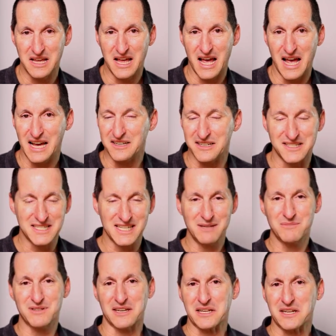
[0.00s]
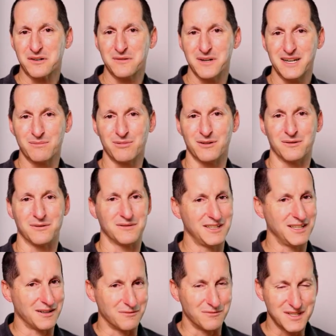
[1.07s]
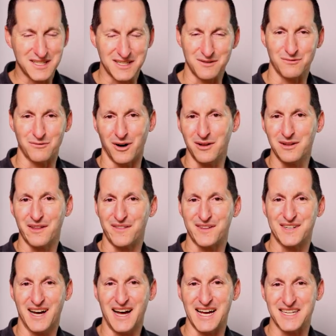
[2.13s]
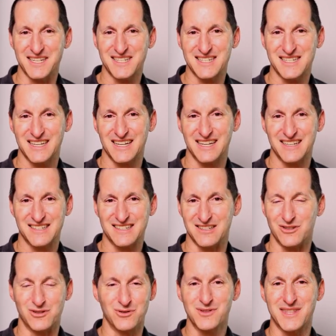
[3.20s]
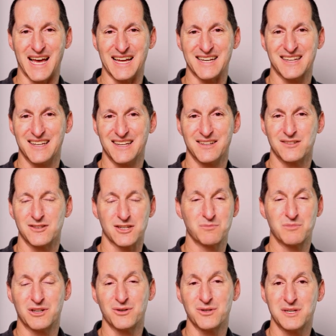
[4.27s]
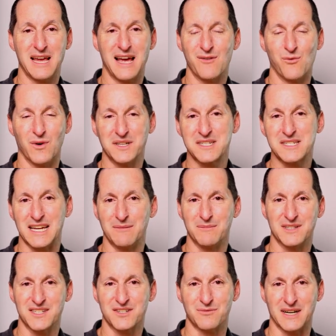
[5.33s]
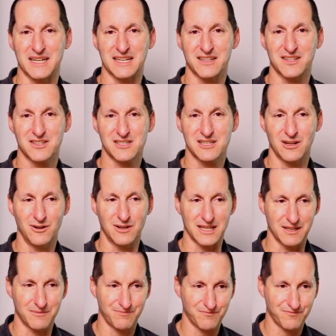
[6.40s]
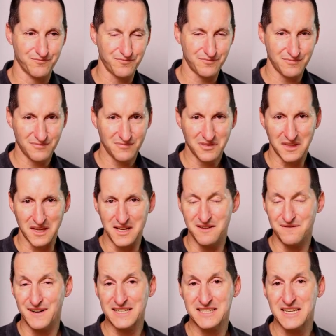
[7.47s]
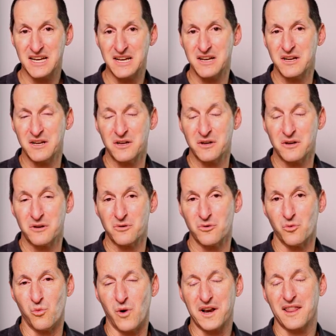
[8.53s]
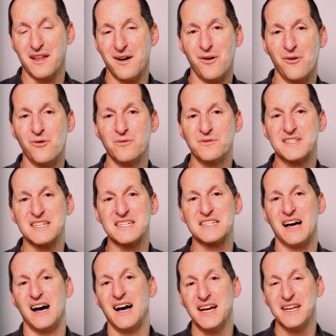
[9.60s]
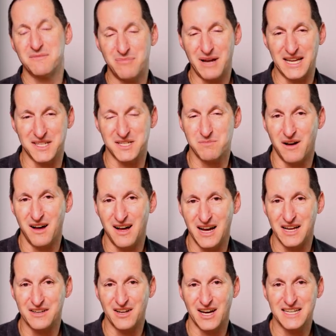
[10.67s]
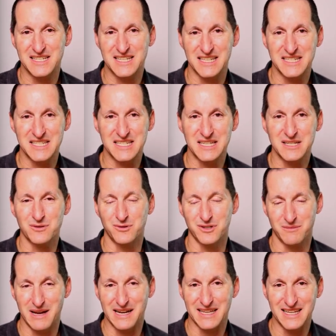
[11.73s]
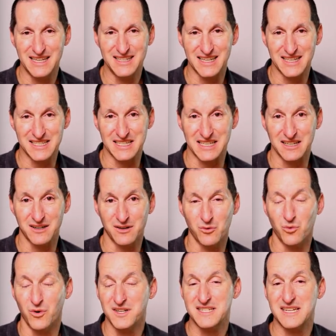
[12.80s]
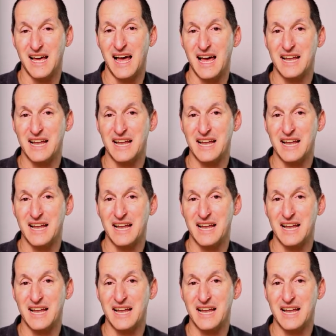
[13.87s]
And it seems an incredible, risky roll of the dice to do that. just because you have one statement that's running slowly. And in fact, one of the whole design patterns behind 19C's automatic indexing was an